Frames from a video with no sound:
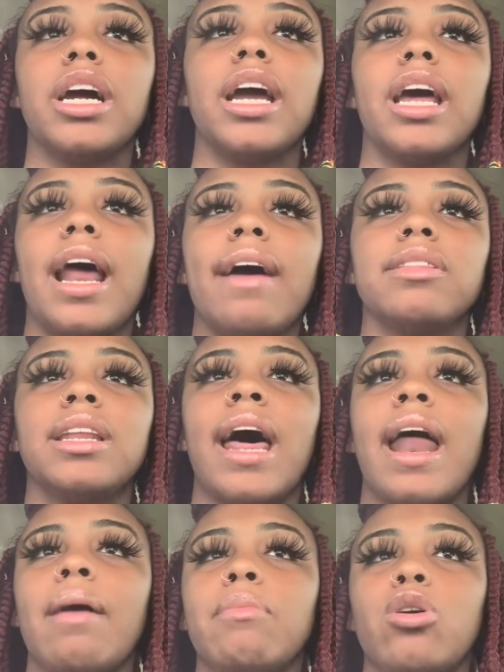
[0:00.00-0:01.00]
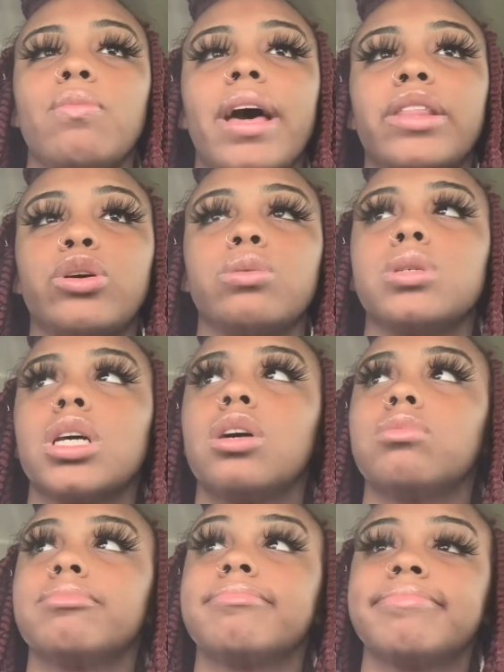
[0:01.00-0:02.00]
And after that, I had my own bathroom.
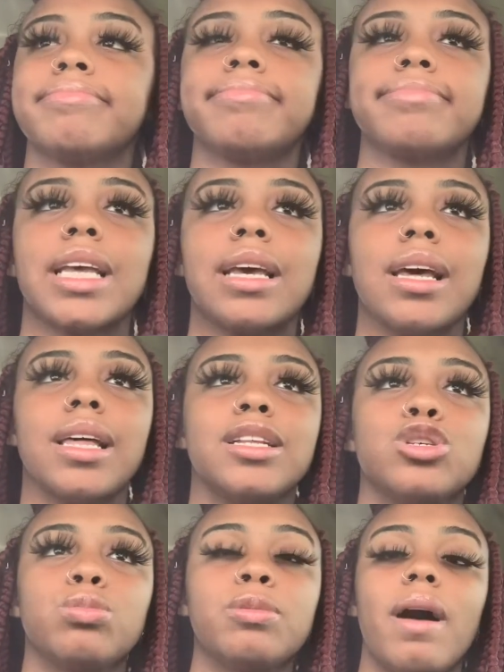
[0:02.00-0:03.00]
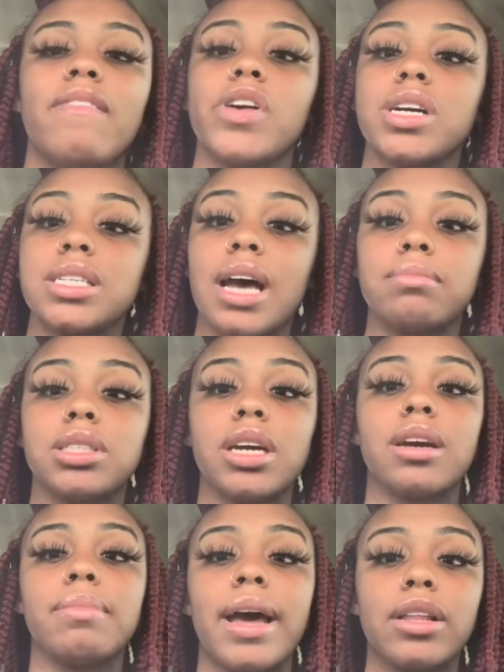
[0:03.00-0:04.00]
So this will be my first time
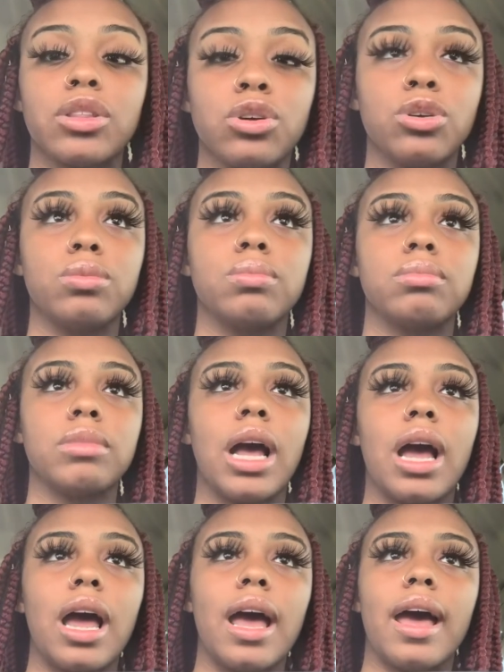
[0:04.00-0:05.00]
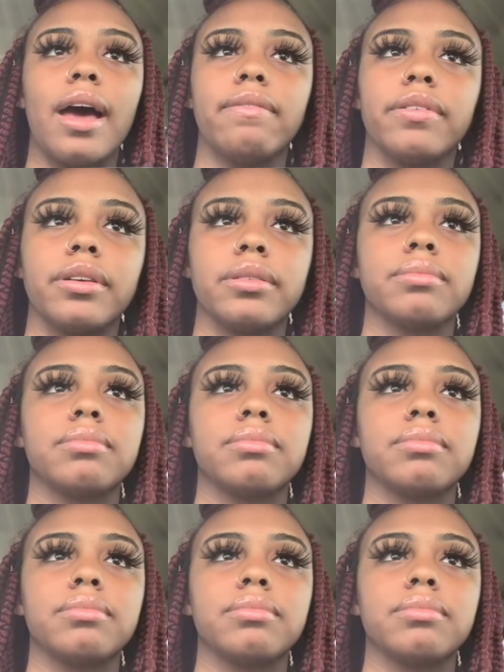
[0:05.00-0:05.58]
sharing a bathroom ever.